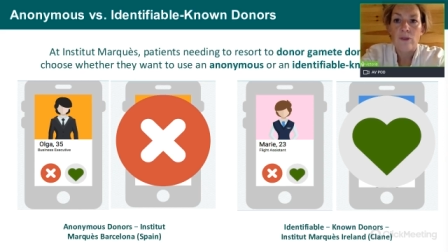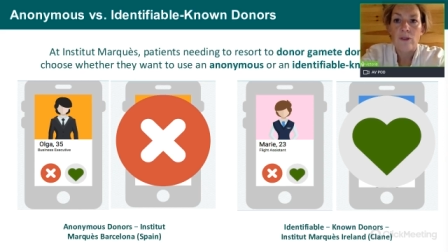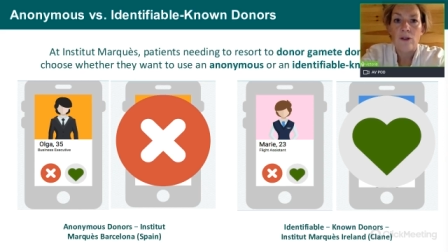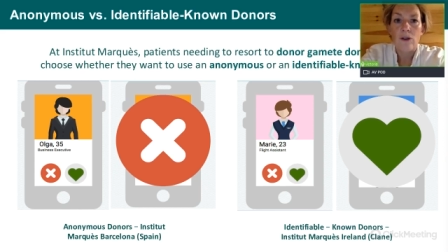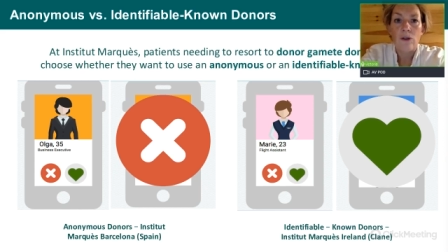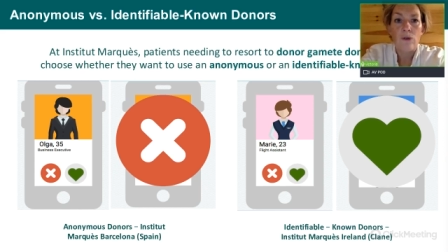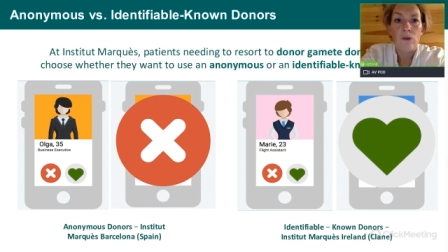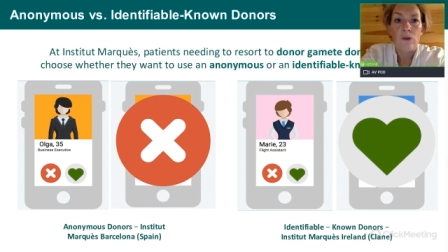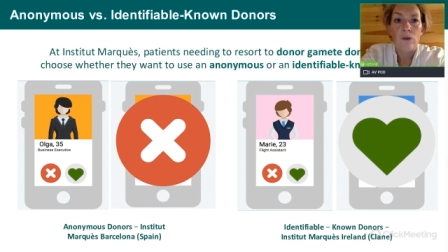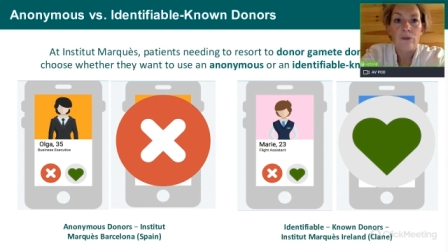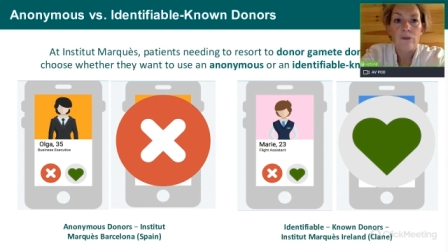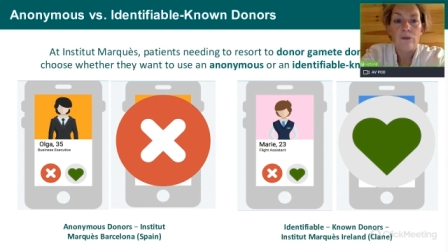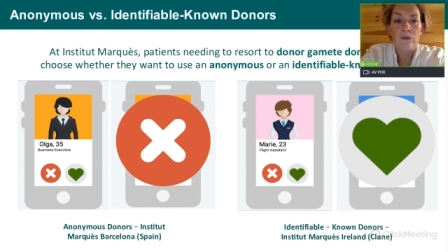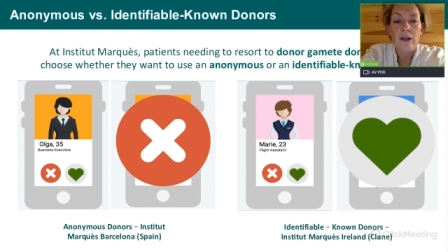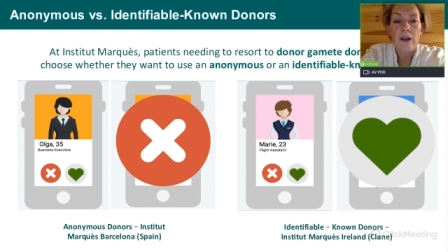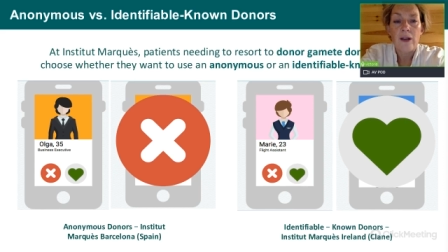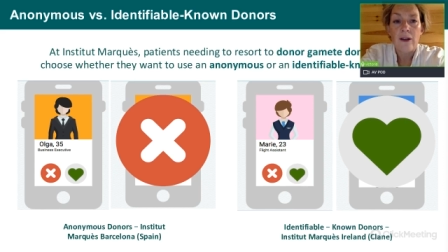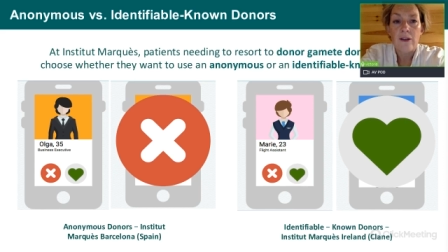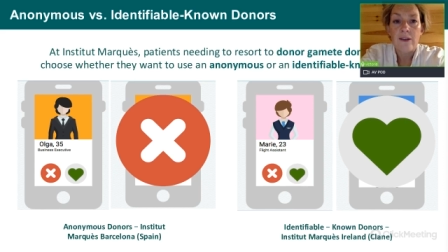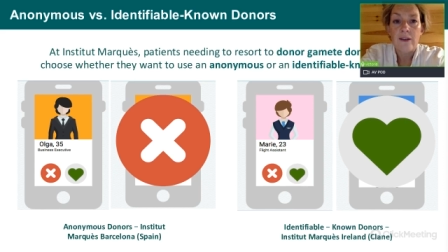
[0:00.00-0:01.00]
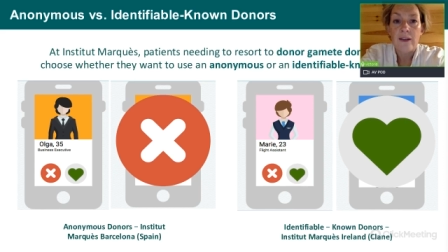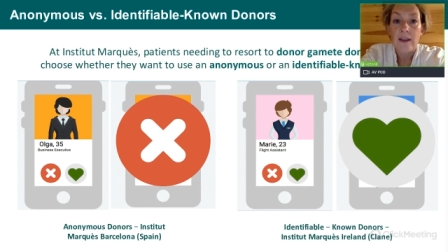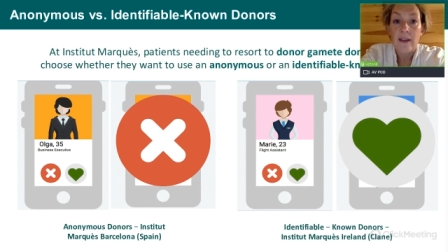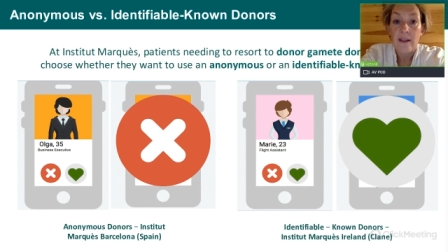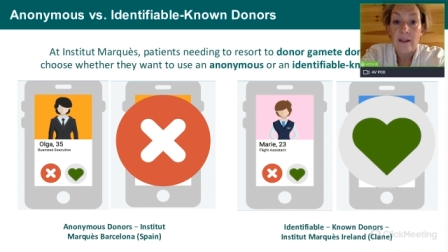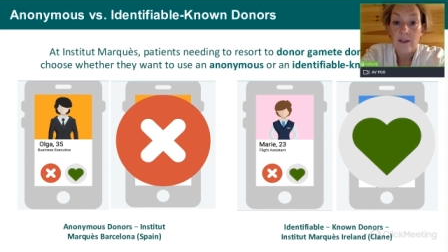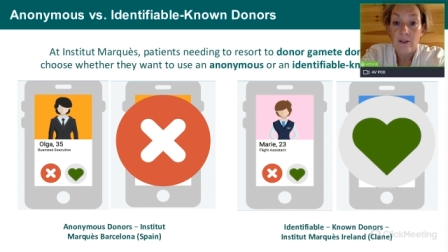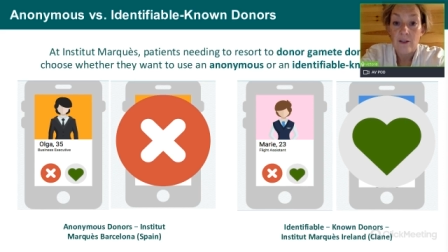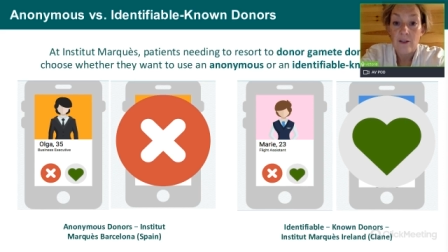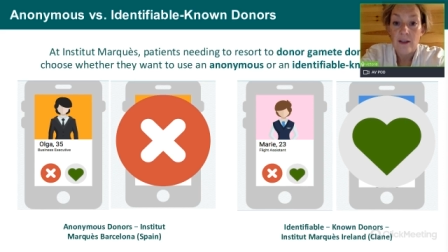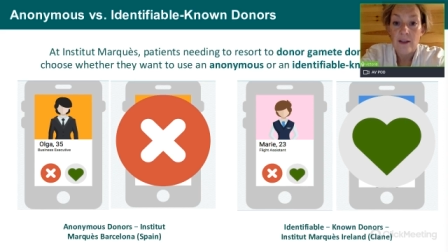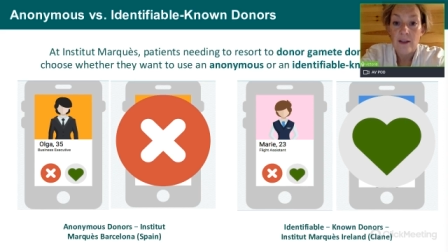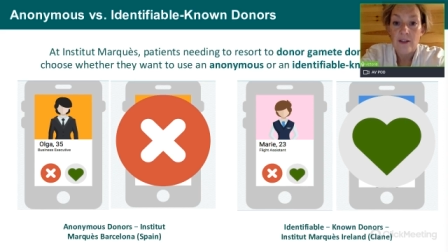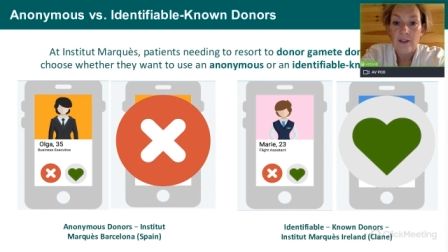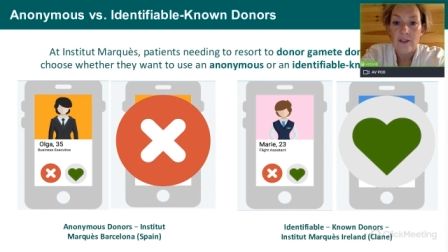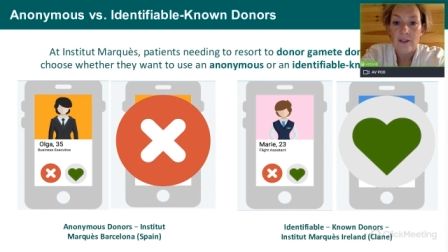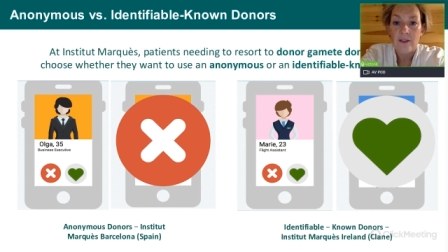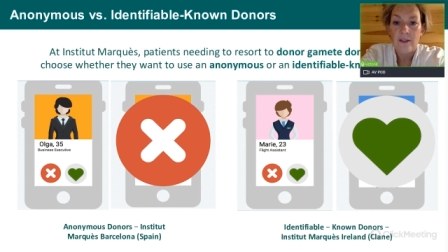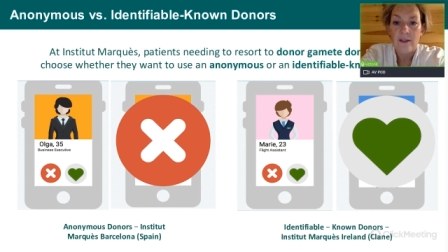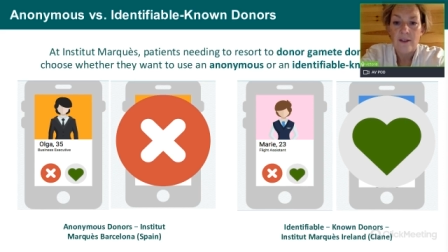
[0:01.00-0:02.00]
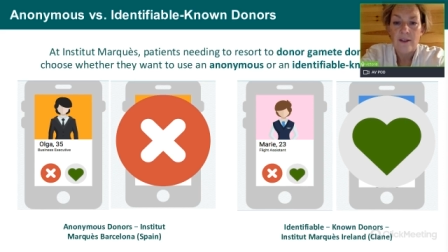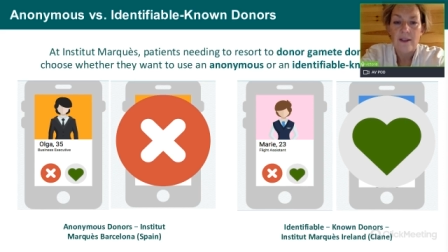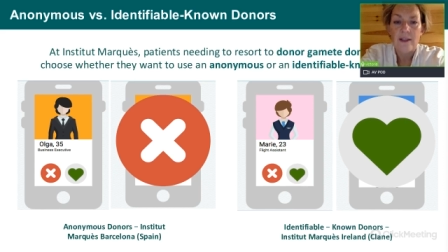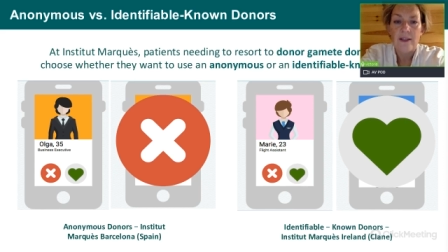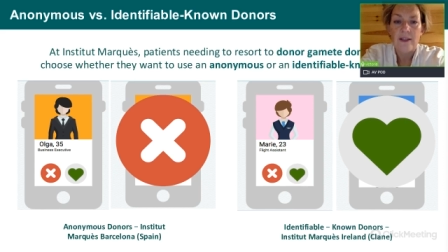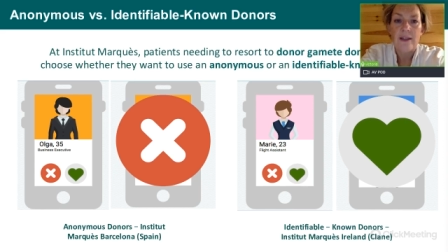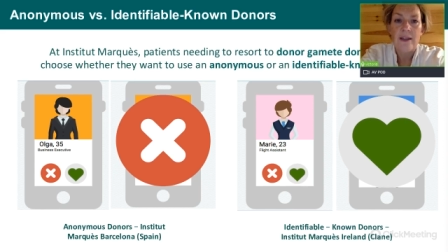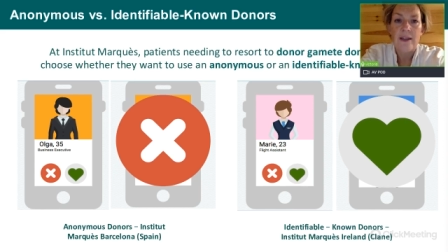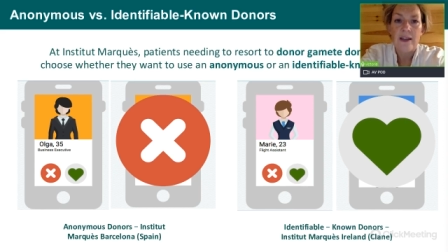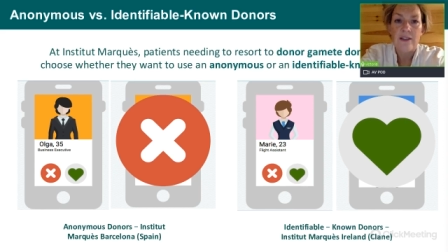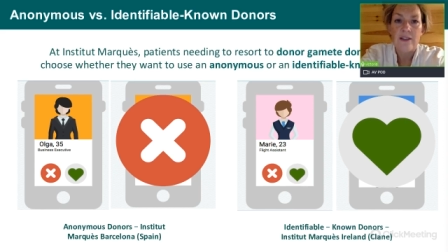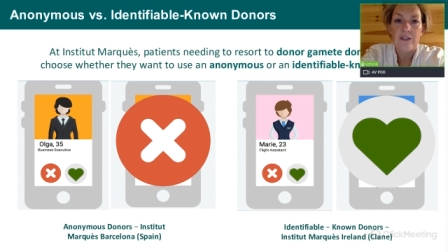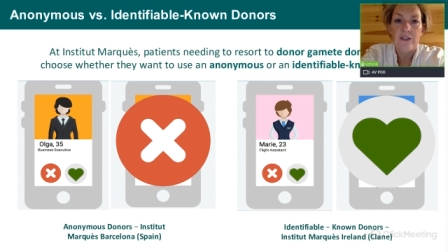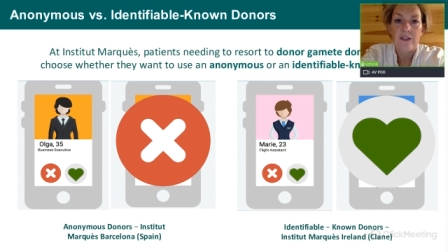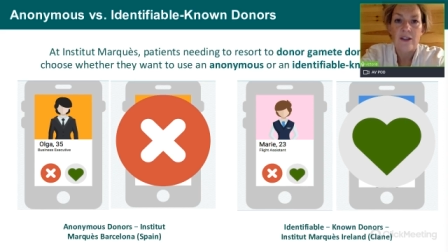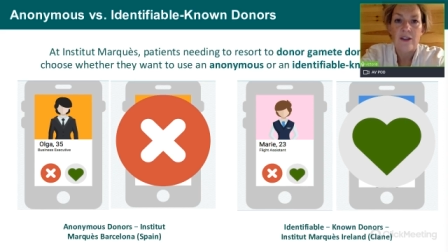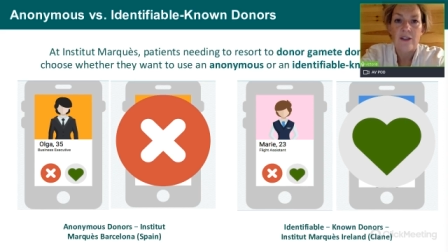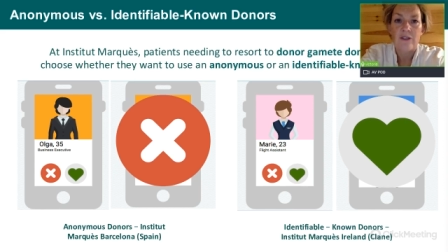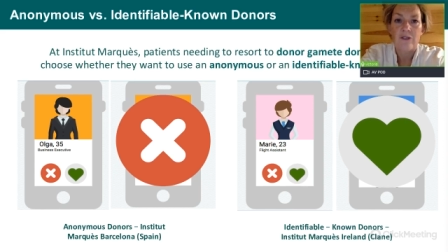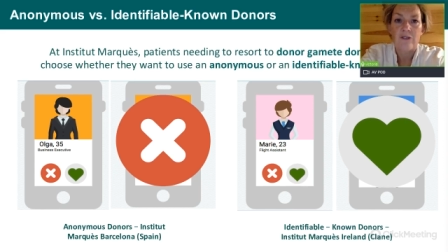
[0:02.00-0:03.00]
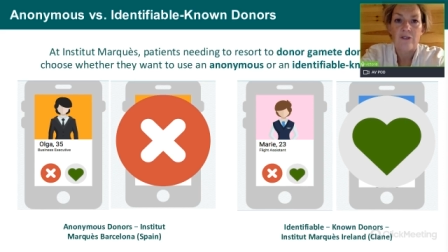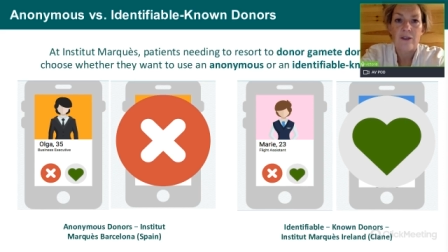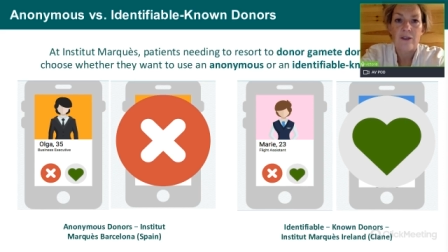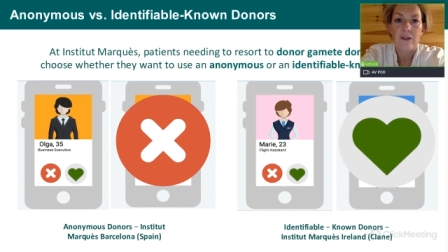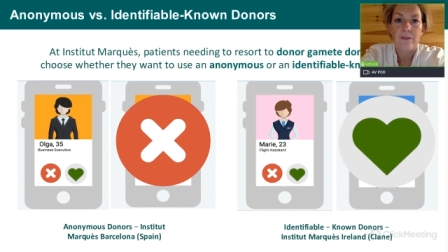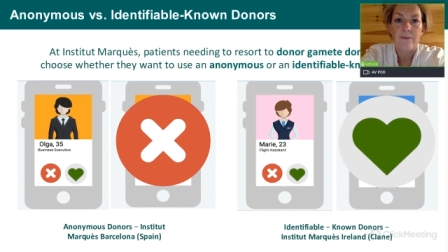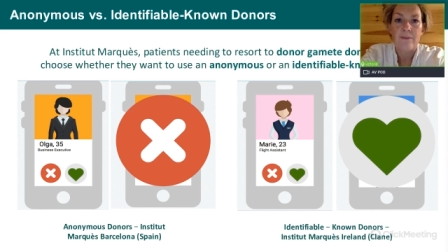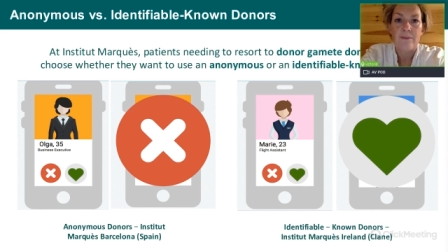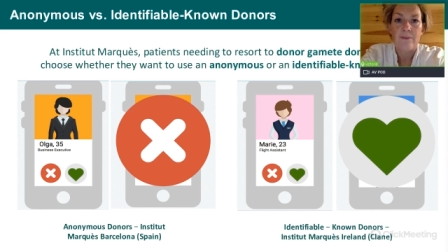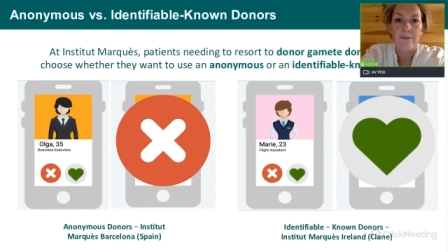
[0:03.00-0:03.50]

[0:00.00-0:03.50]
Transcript: with the laws regarding egg donation in each country.